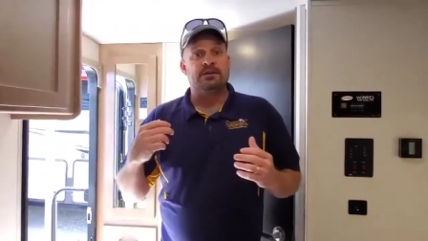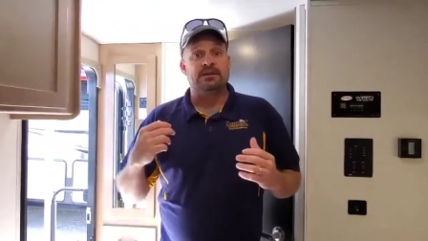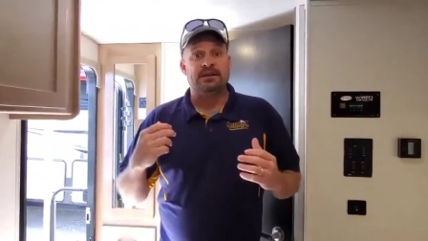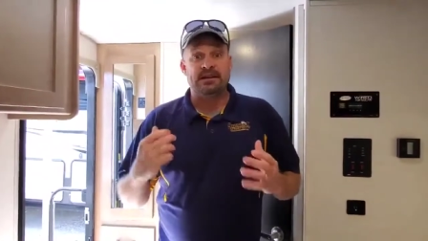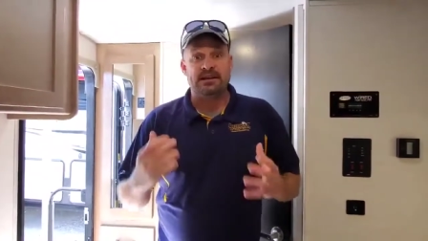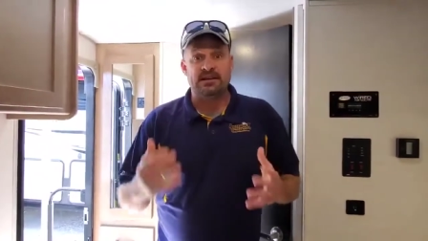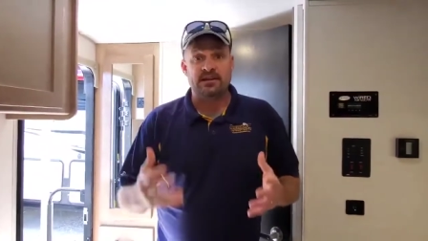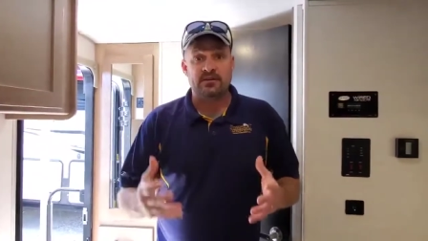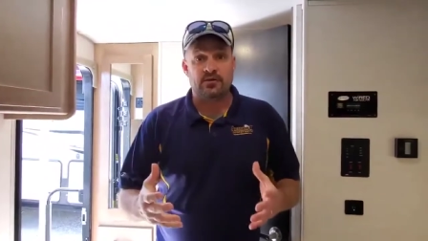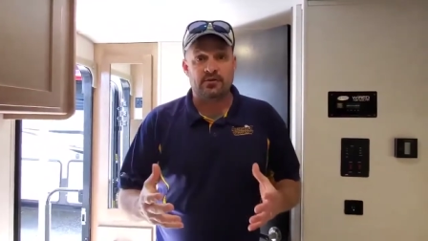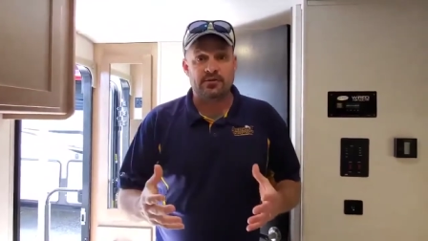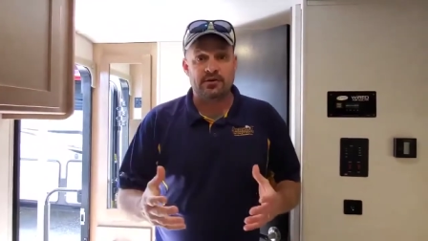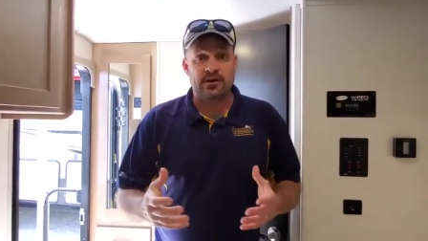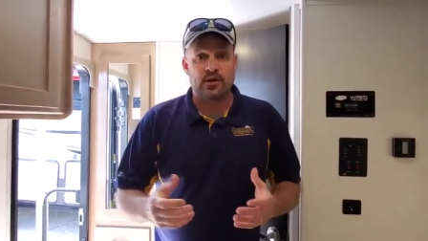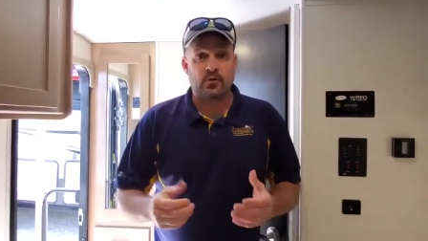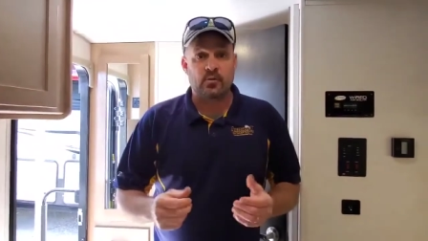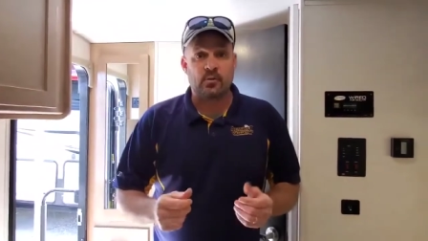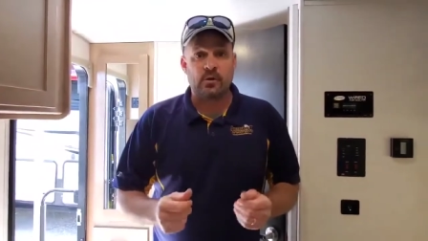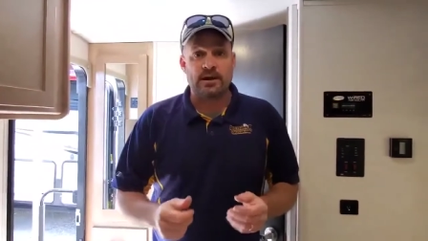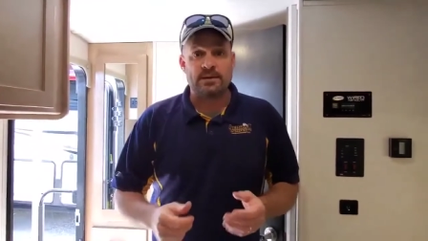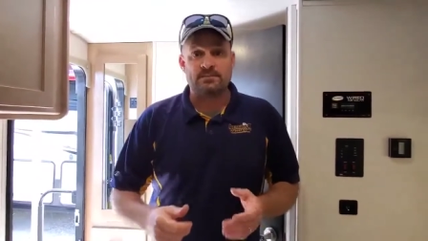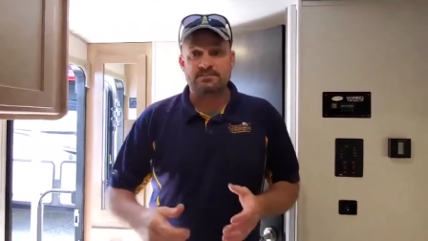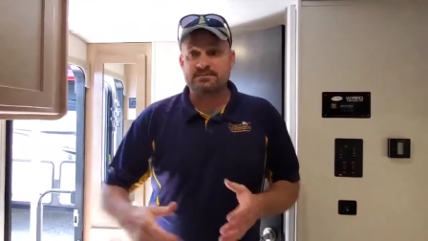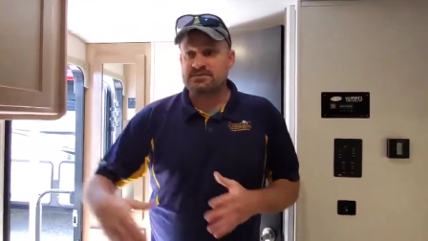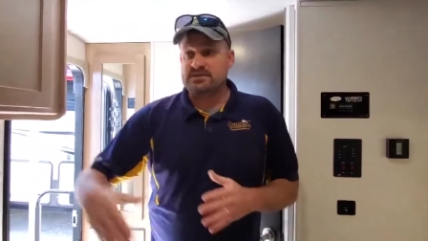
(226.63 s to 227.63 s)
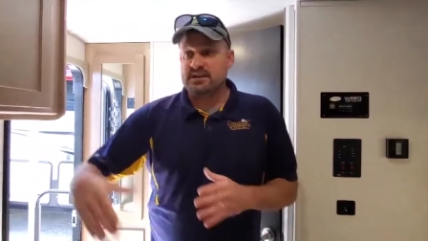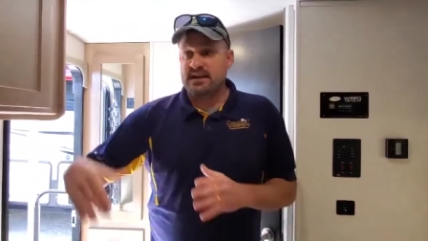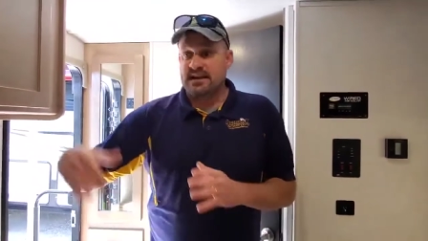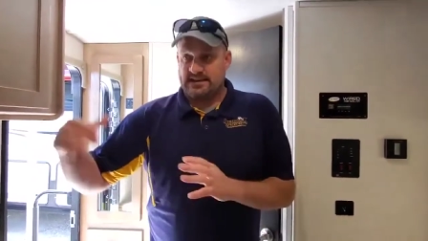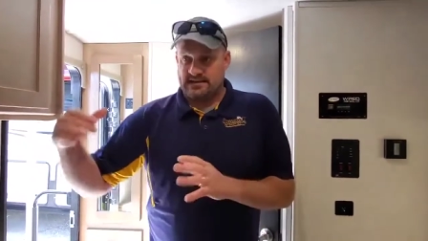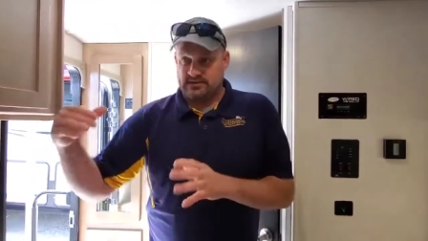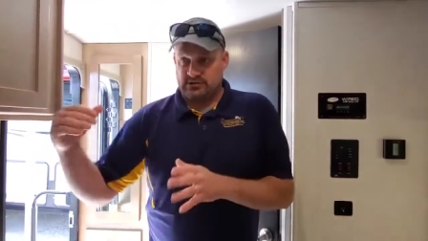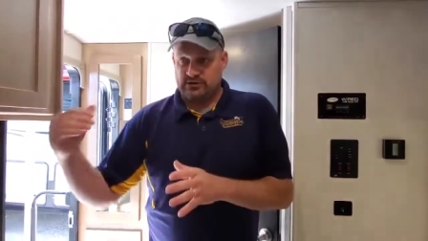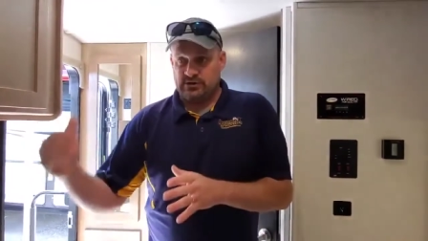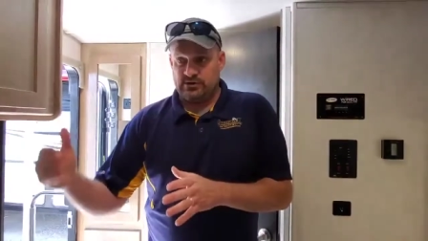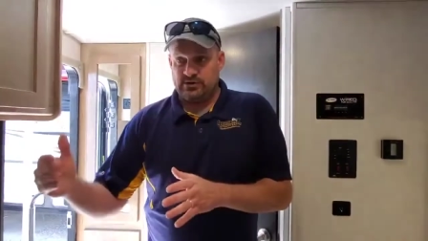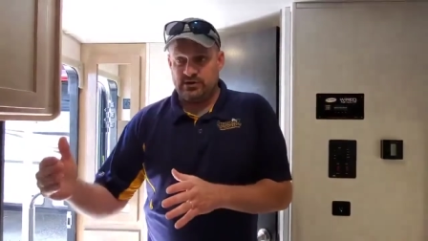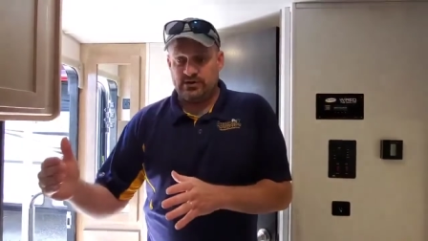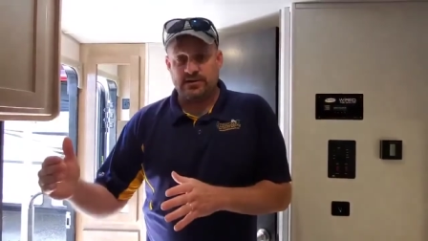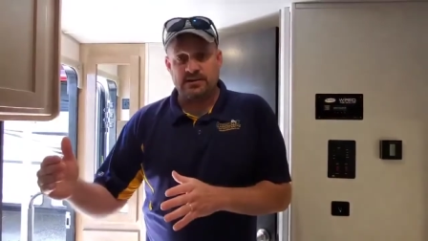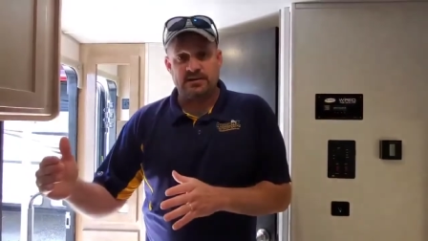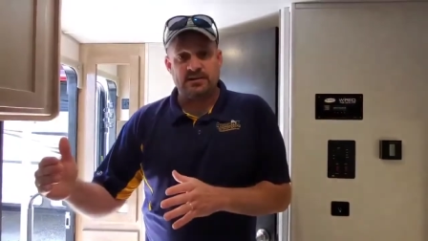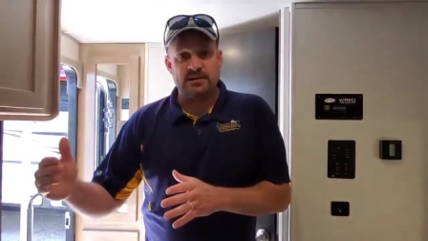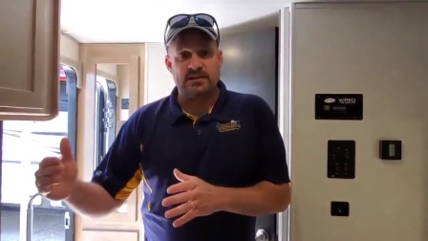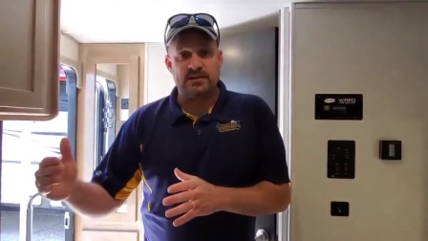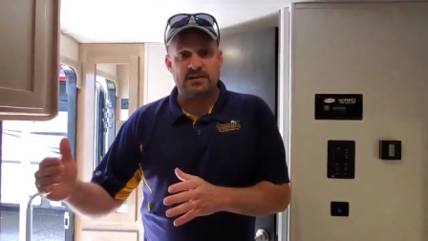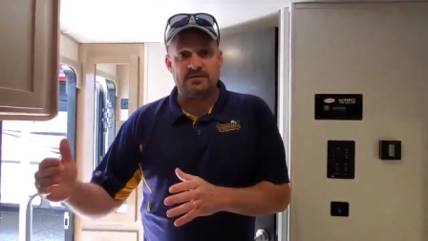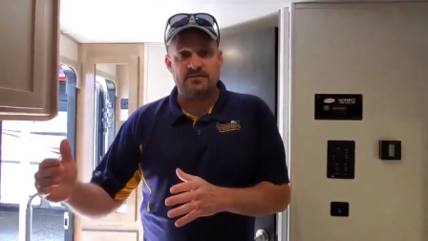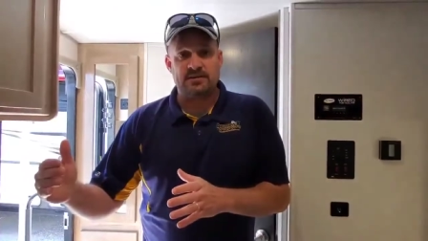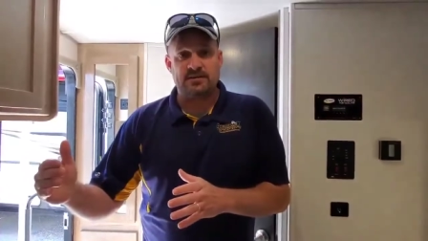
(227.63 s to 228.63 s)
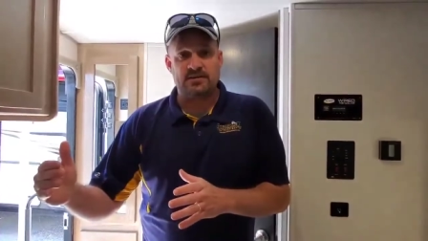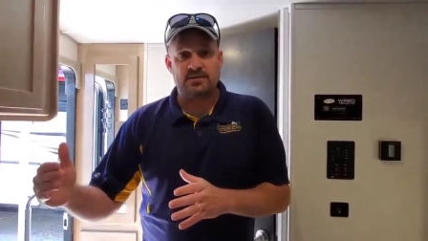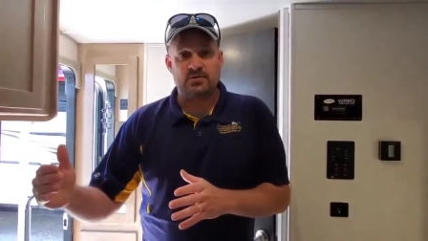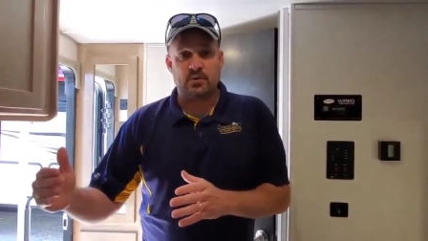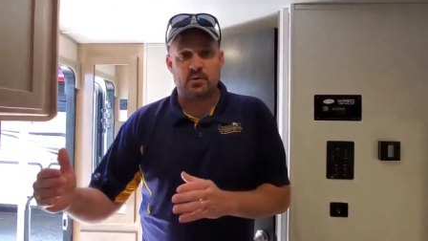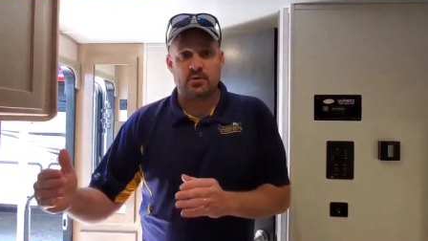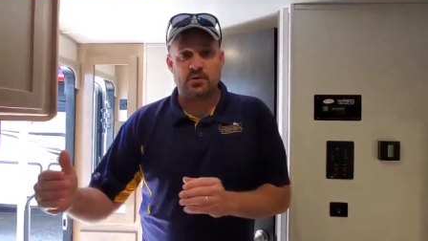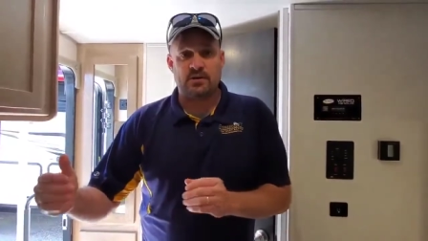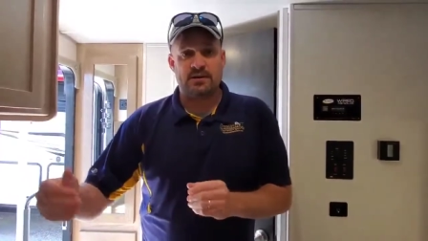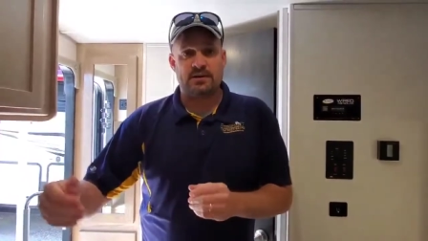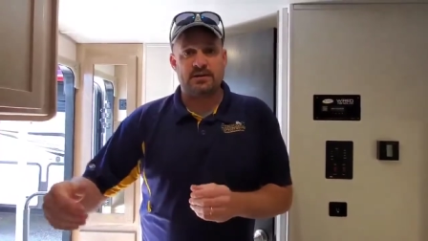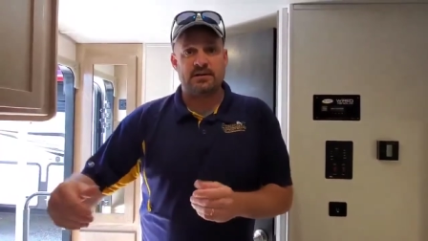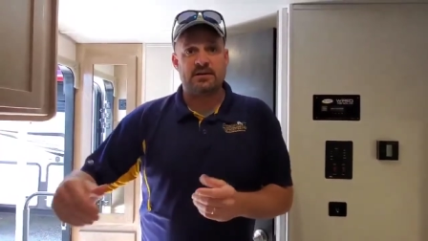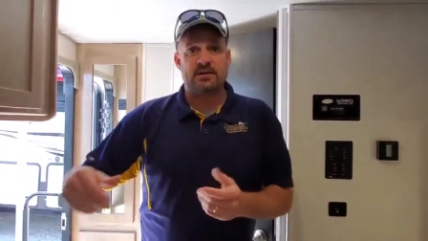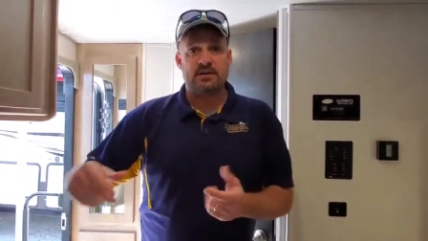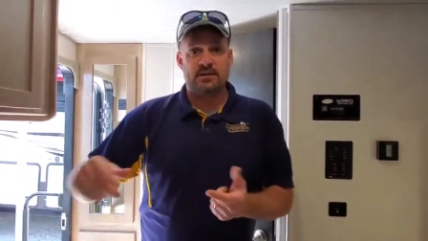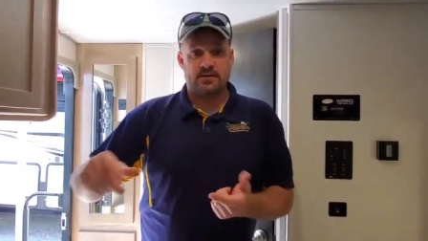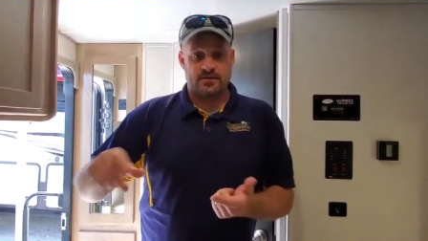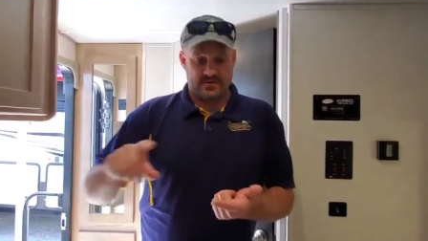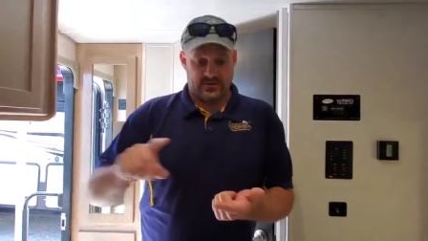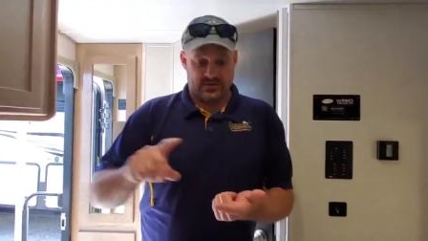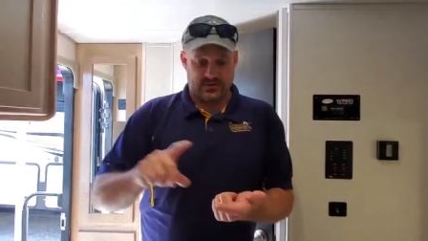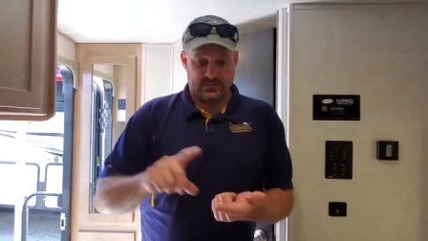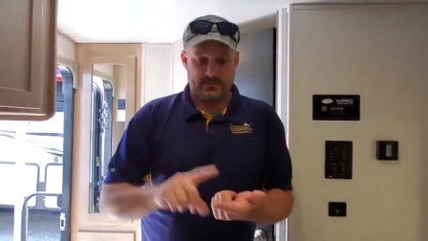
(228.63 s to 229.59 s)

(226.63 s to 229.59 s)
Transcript: Get on our website, look at the inventory here,